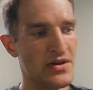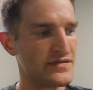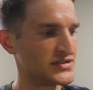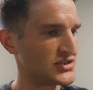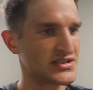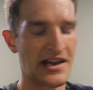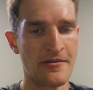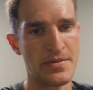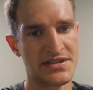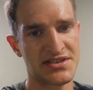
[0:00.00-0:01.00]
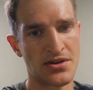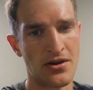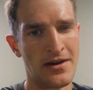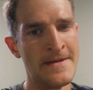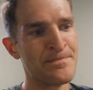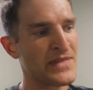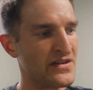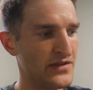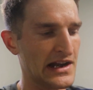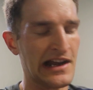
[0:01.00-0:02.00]
But if it's just a little bit sore,
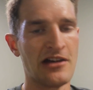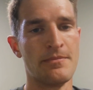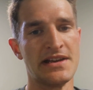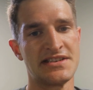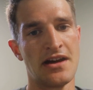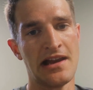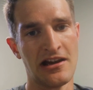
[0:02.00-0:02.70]
you're feeling a little bit tight,